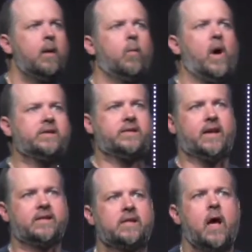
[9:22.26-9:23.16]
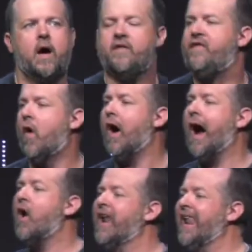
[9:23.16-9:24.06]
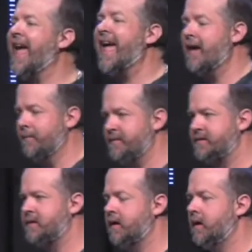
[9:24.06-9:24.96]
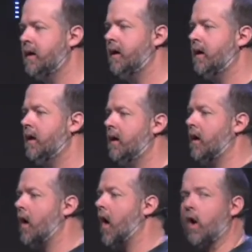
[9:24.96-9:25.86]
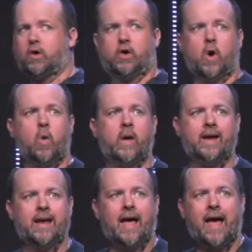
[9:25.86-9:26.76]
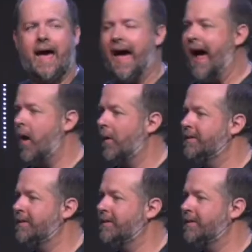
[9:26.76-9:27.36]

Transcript: Watch this, for our lamps are going out.